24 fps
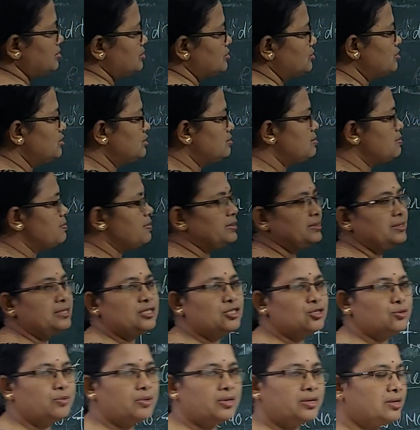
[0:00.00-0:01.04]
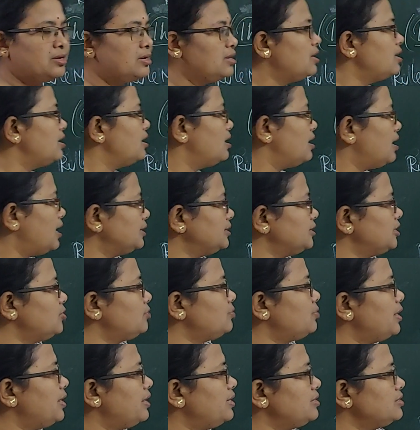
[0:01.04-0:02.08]
So remember this one.
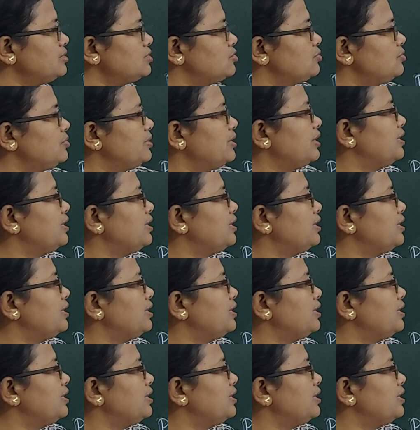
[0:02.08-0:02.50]
Otherwise, we